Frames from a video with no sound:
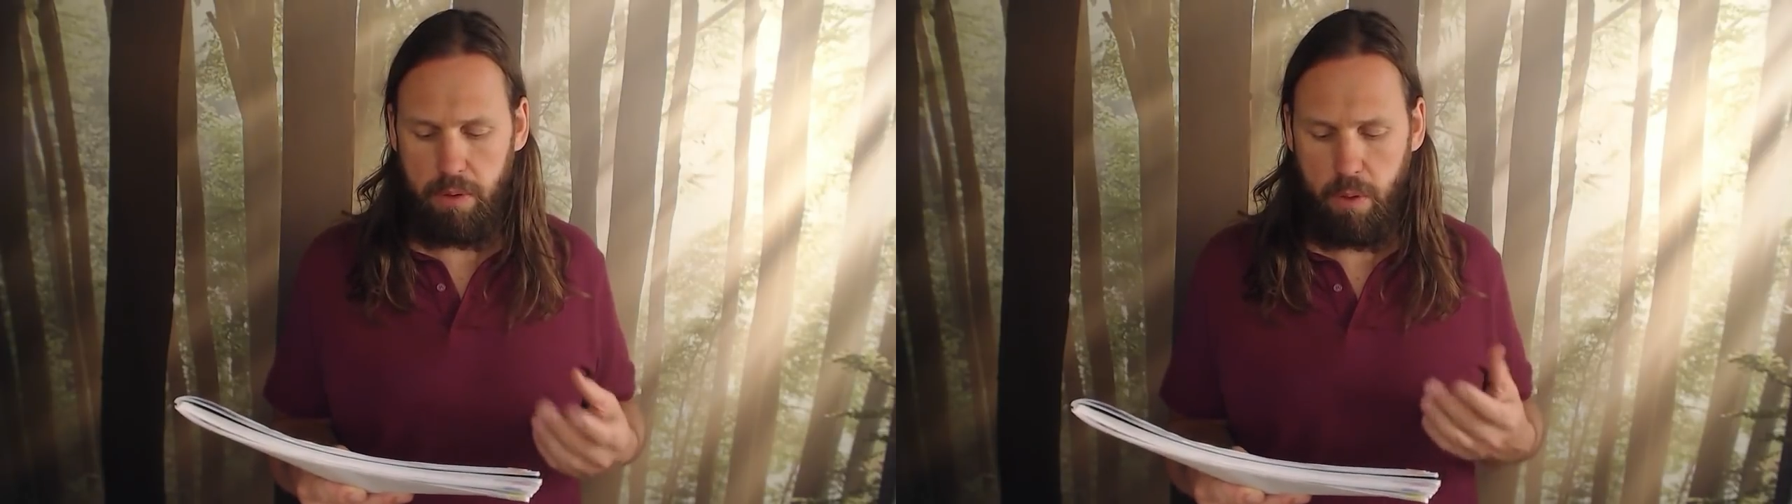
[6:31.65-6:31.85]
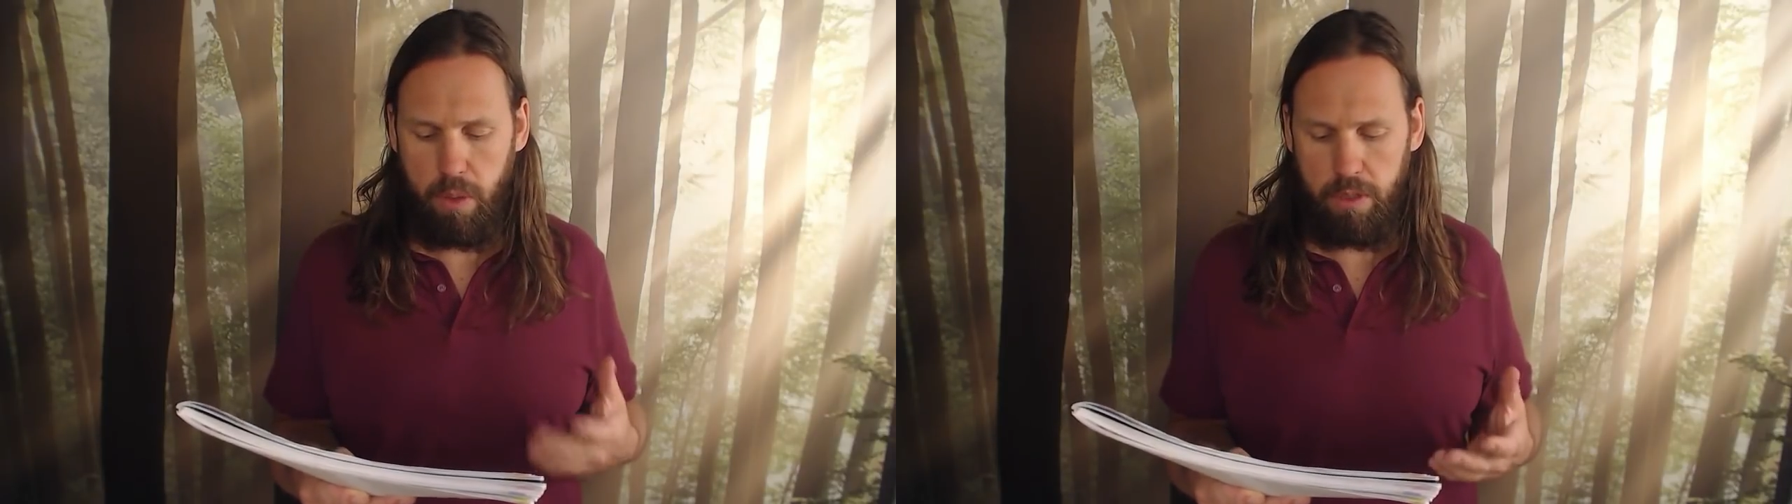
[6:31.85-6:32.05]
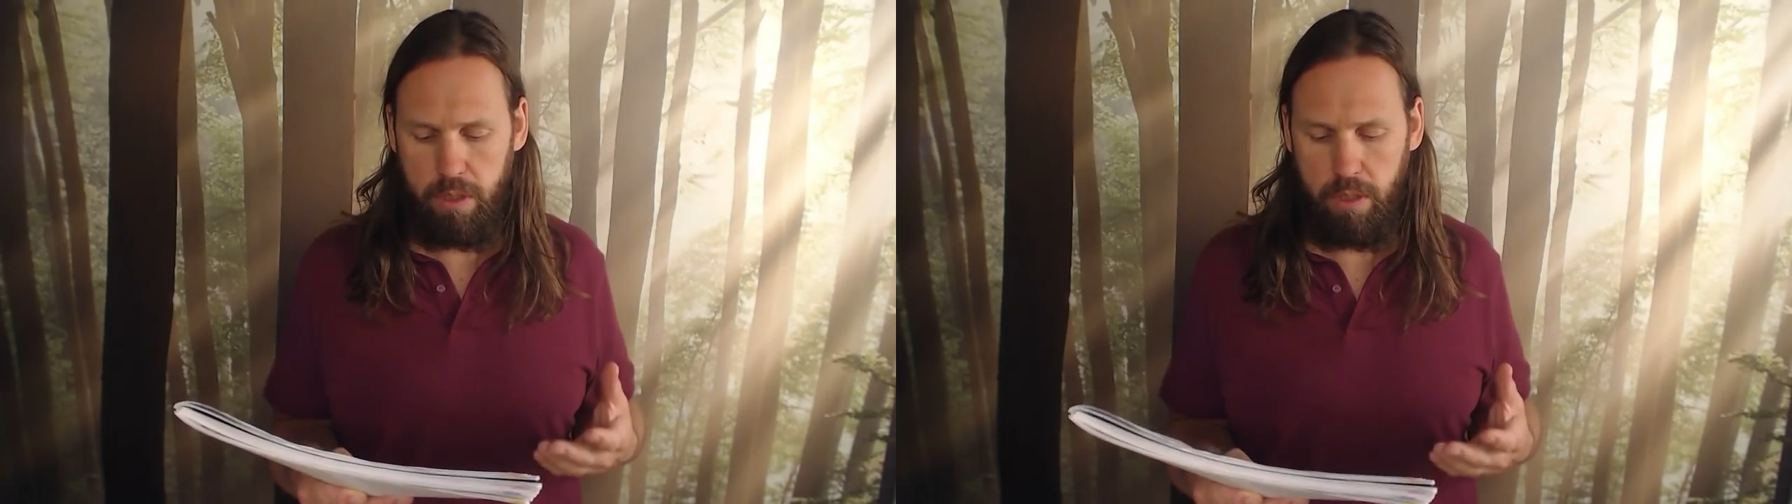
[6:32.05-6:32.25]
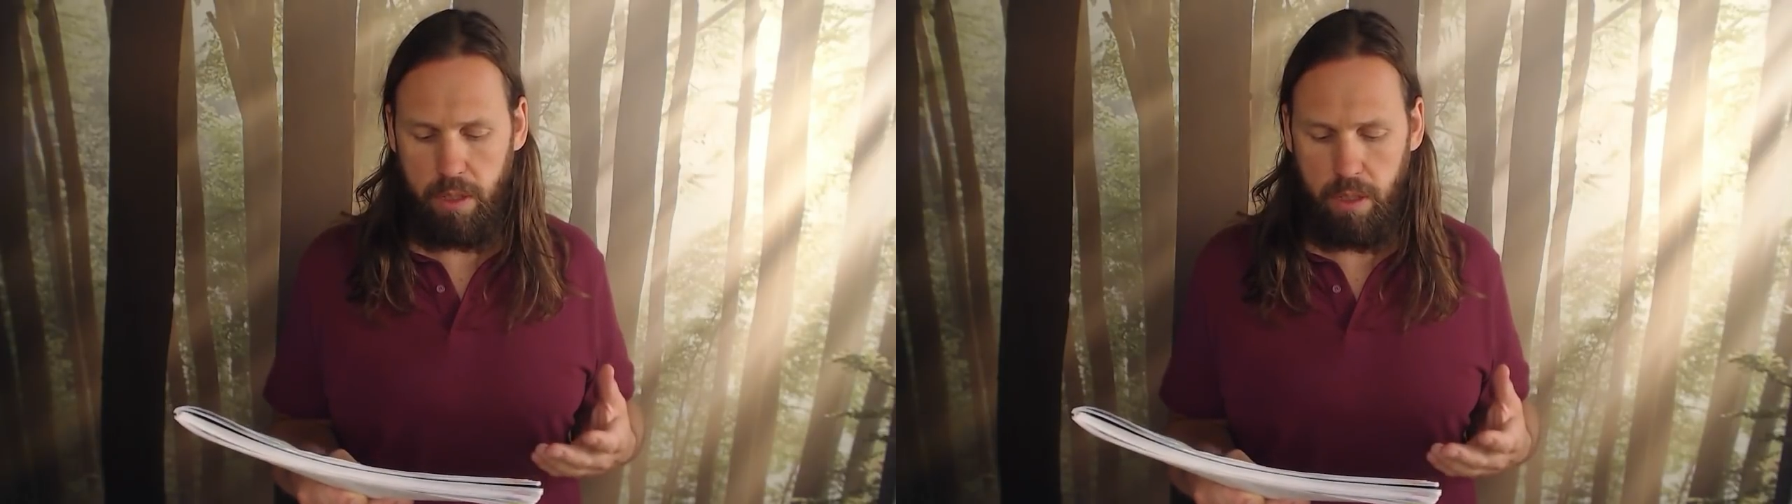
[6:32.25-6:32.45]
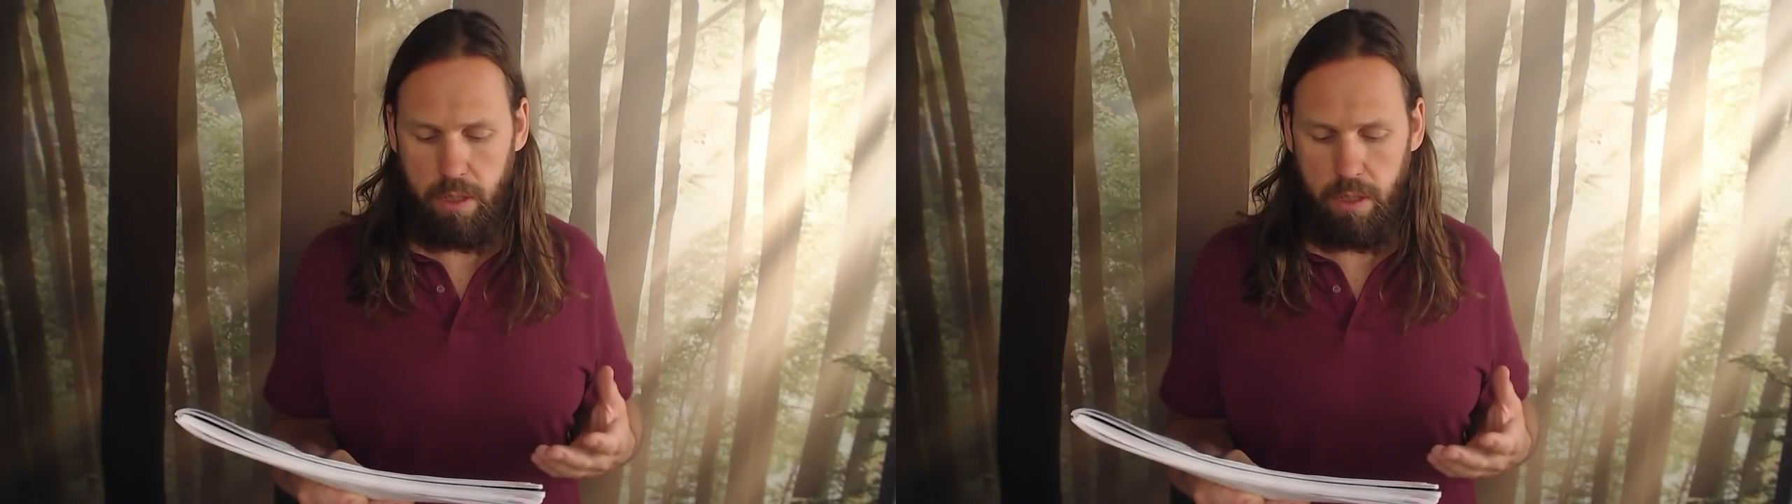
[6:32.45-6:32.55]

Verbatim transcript: quantity.